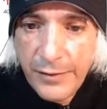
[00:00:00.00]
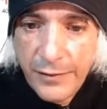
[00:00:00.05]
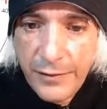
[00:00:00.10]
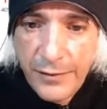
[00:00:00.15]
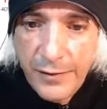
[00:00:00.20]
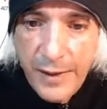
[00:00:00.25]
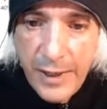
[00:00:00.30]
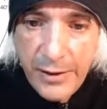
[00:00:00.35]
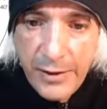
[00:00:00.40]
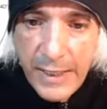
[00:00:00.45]

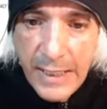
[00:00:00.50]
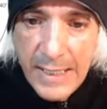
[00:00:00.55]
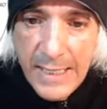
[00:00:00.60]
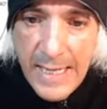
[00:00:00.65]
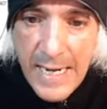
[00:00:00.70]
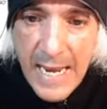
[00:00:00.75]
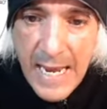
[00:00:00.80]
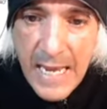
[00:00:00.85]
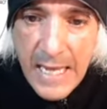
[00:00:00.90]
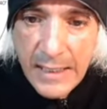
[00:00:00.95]
very
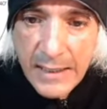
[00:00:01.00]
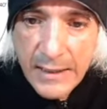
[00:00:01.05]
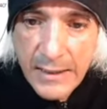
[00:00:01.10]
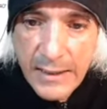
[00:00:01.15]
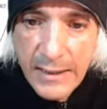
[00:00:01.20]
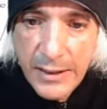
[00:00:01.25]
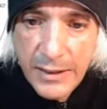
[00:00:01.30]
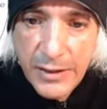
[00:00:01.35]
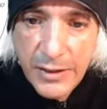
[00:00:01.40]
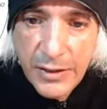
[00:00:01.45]

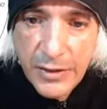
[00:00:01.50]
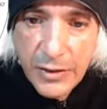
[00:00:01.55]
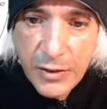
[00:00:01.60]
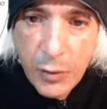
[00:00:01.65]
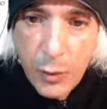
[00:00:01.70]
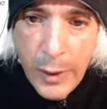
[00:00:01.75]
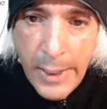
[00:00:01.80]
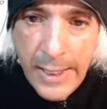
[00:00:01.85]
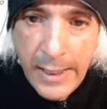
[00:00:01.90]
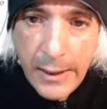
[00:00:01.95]
nasty
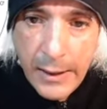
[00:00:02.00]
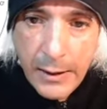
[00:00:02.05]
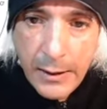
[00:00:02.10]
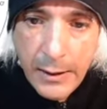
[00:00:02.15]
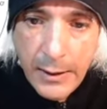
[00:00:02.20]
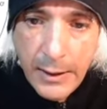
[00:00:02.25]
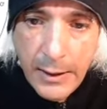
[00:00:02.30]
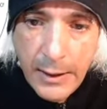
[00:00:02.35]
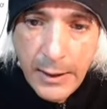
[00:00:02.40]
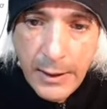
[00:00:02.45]
square